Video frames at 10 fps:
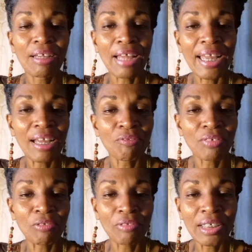I have
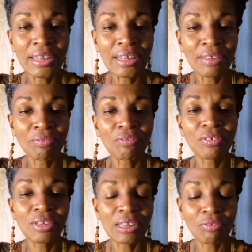a relative
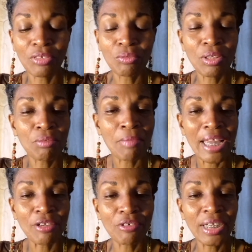who suffered with
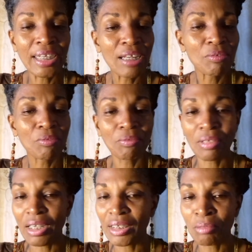migraine and
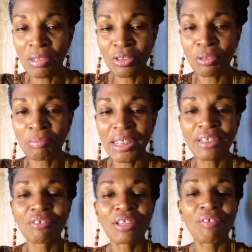got him on
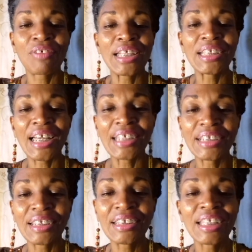omega-3 fatty
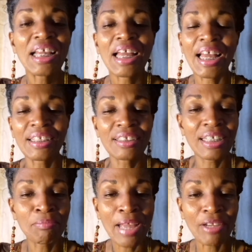acids, and
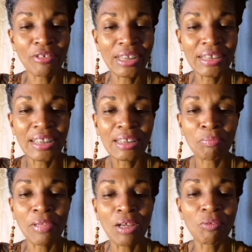the migraines
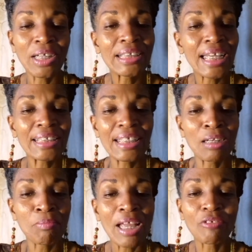disappear. Once I
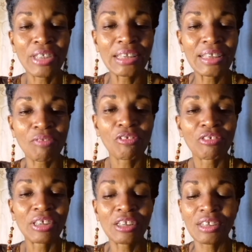tell migraine
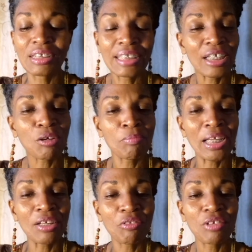sufferers to take
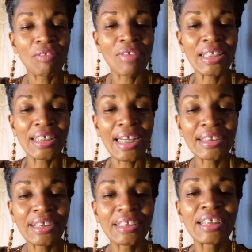omega-3 fatty
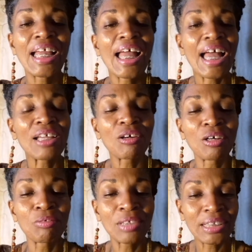acids, I
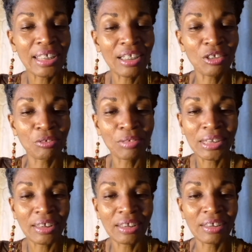always get good
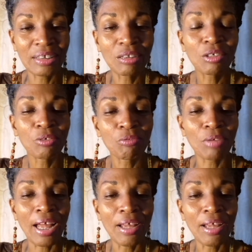results, good